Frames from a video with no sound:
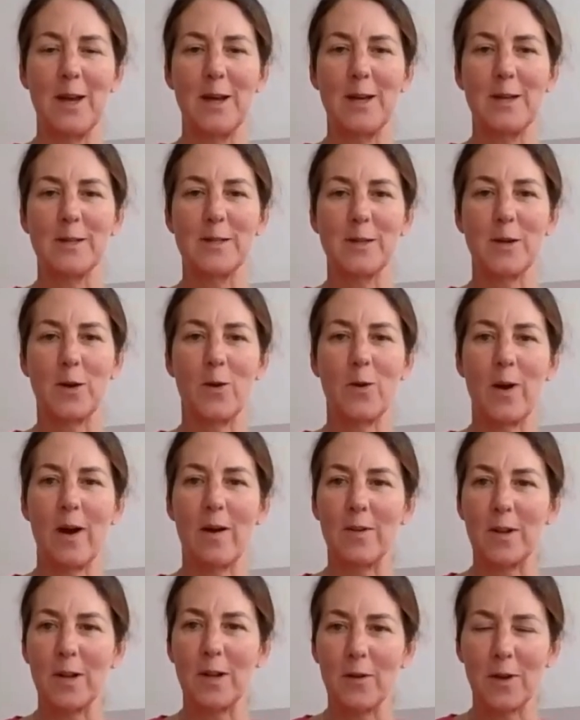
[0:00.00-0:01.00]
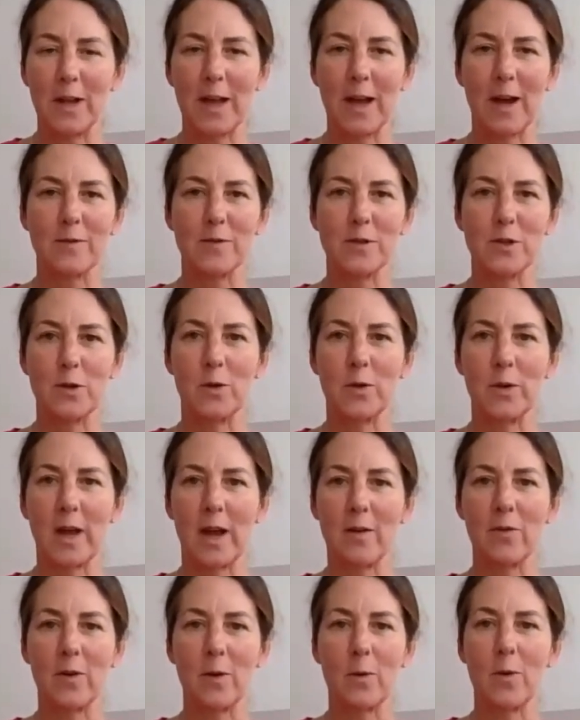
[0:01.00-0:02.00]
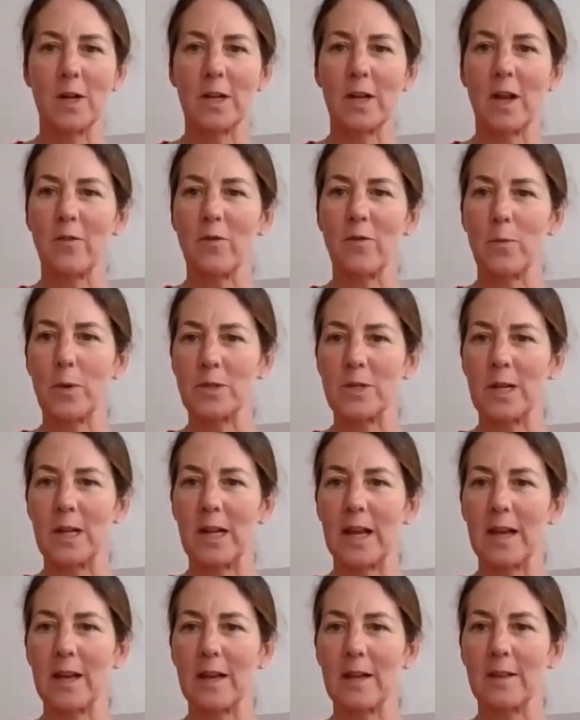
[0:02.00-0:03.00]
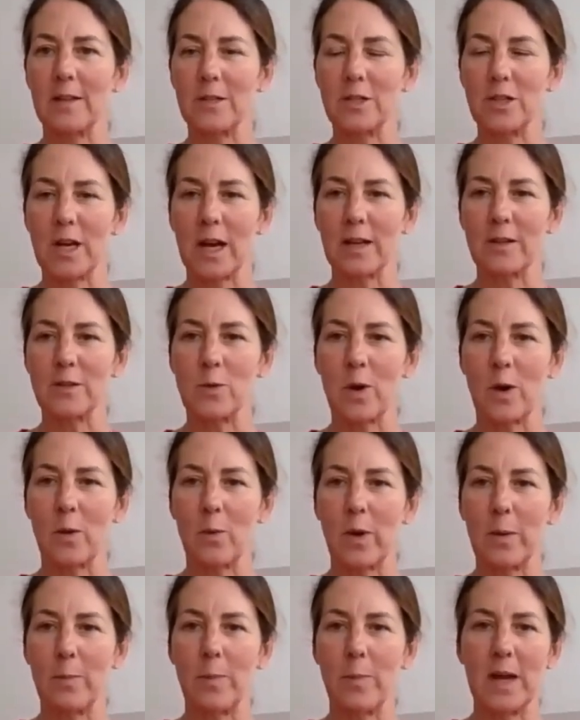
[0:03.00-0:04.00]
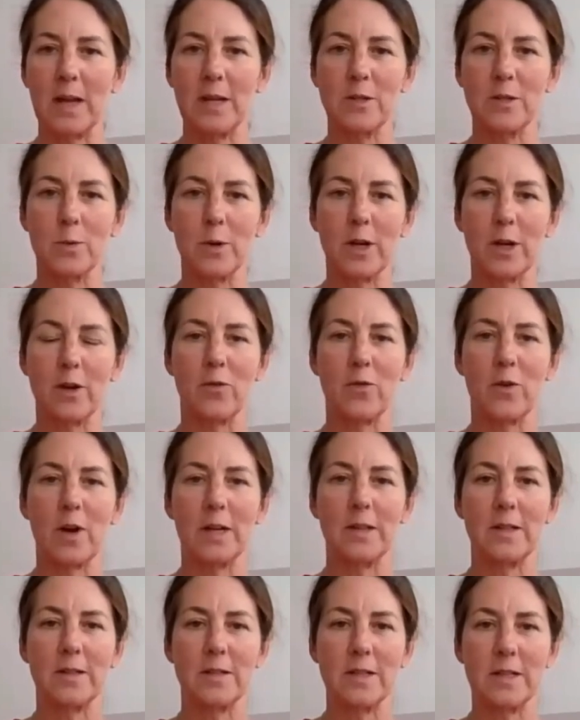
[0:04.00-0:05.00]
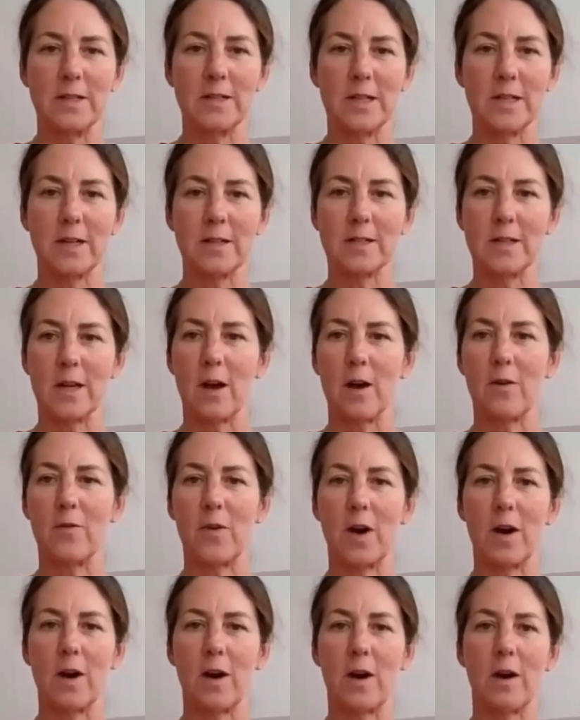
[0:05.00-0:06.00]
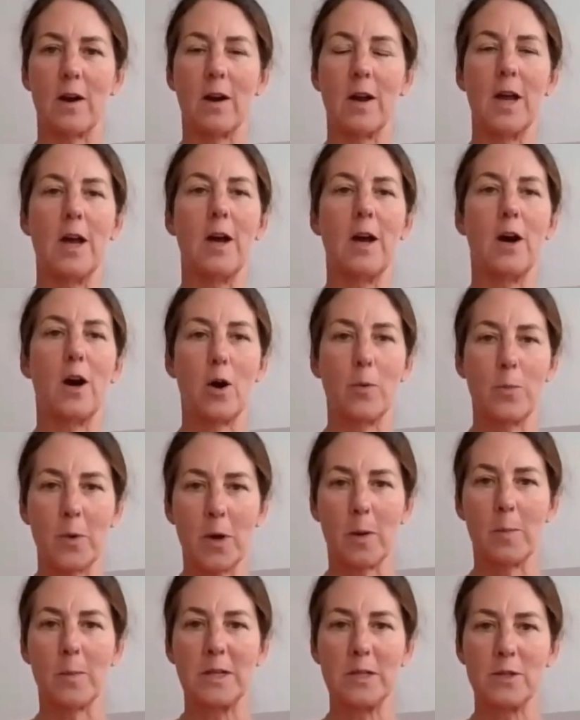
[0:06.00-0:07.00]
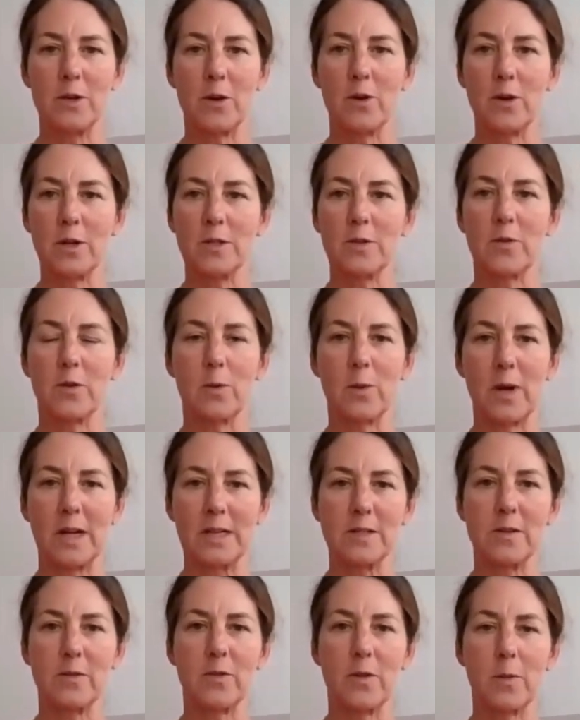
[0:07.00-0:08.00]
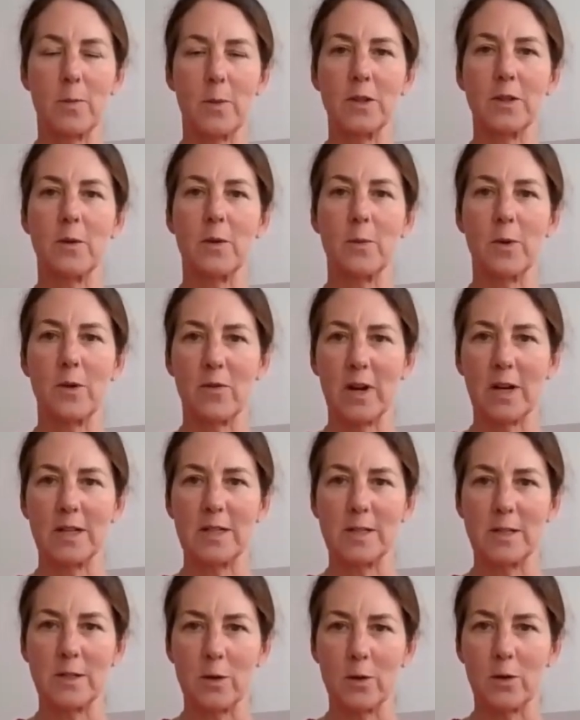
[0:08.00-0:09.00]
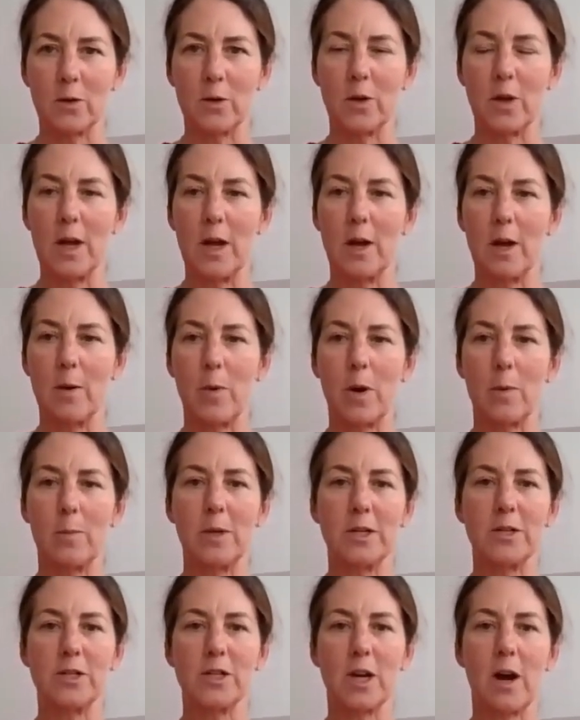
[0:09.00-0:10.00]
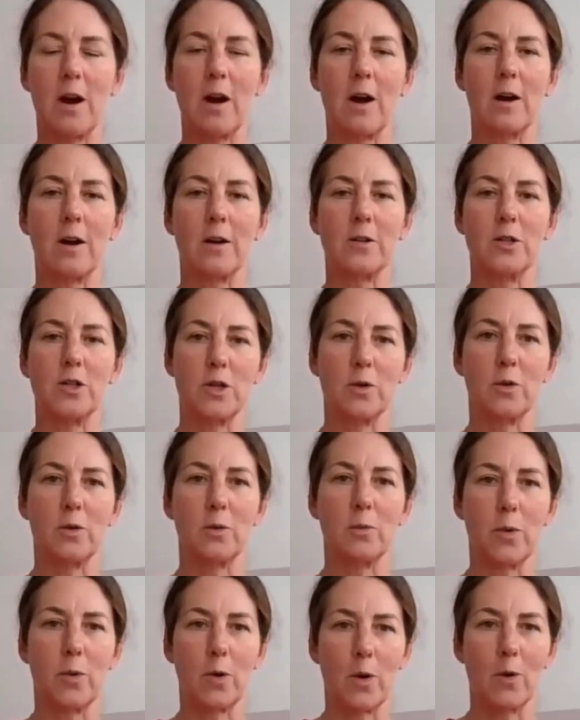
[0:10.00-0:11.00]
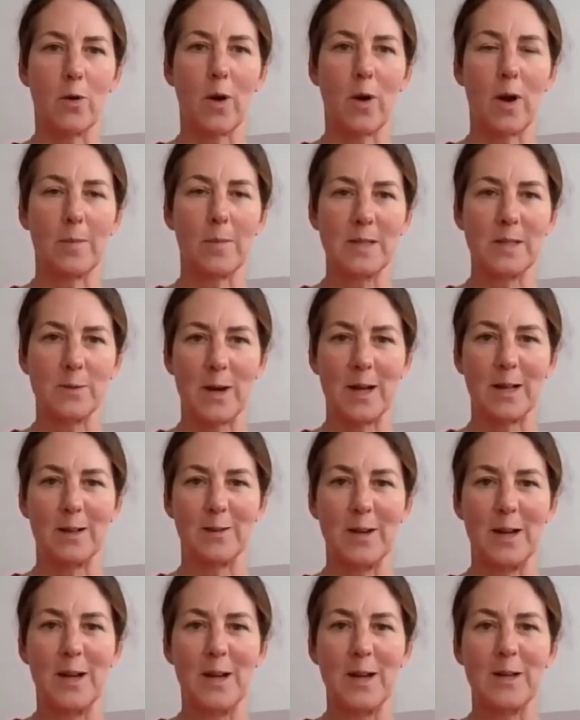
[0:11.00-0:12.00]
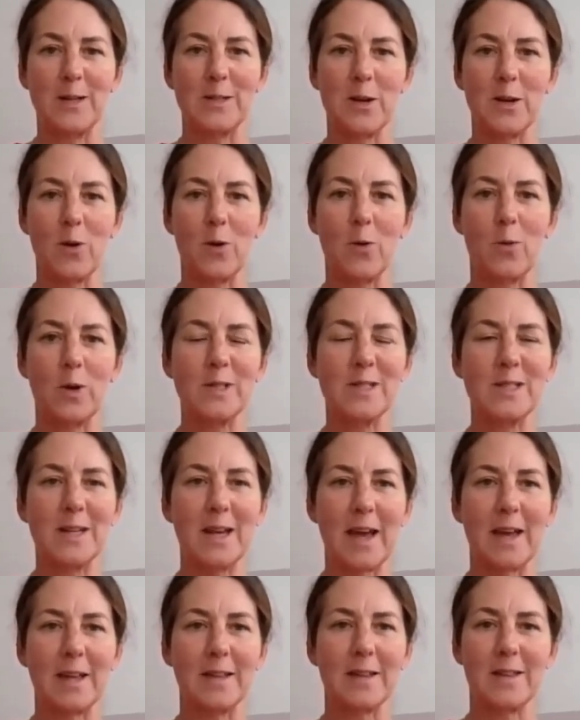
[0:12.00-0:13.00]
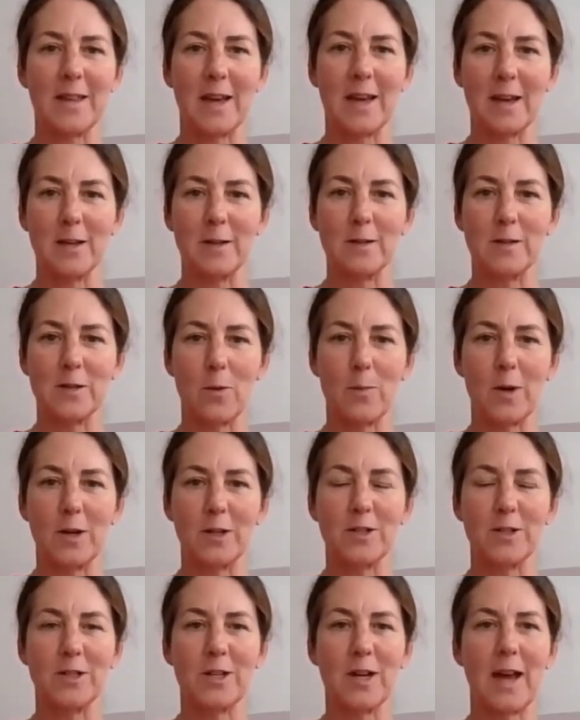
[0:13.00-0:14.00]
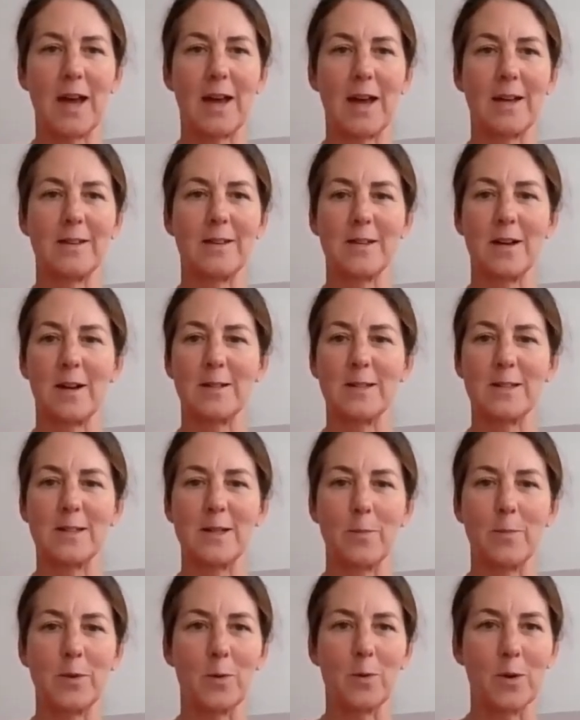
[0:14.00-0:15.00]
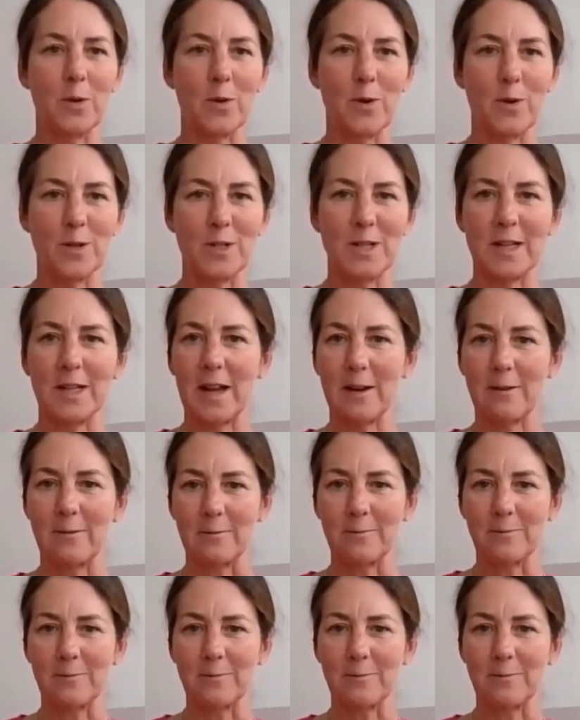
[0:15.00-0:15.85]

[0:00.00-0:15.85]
So have a lovely afternoon, everyone. I've put a link in the chat to our webpage where you'll find the details of our upcoming talks for the rest of the month. And we'll very soon publish our June program as well. So once again, thank you so much. And I'll stop the recording now.